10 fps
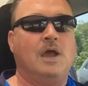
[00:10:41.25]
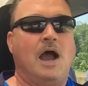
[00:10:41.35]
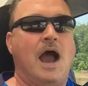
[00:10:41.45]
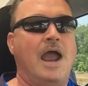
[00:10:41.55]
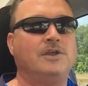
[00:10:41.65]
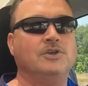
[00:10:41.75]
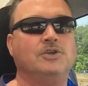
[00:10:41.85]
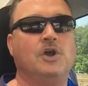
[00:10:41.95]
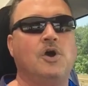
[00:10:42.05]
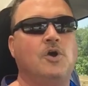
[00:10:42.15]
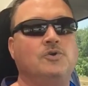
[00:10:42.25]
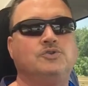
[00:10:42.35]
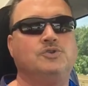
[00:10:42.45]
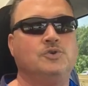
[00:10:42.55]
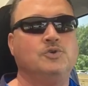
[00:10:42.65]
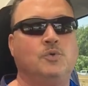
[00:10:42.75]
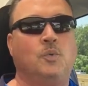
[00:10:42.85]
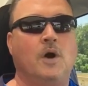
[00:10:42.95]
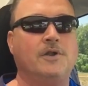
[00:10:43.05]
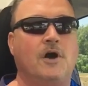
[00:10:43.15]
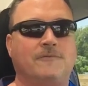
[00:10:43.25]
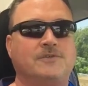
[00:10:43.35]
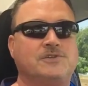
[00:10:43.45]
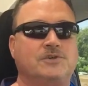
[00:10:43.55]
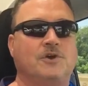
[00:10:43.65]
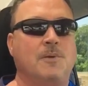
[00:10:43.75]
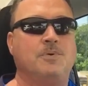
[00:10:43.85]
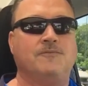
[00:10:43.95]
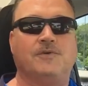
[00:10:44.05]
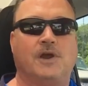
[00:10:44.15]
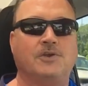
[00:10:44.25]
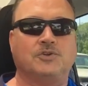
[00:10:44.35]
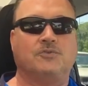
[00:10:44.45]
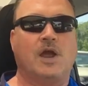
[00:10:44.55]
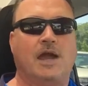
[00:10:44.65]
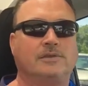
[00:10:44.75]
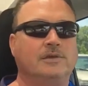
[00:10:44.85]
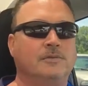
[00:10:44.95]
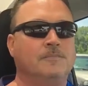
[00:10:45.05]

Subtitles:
I could go to one officer and be very direct.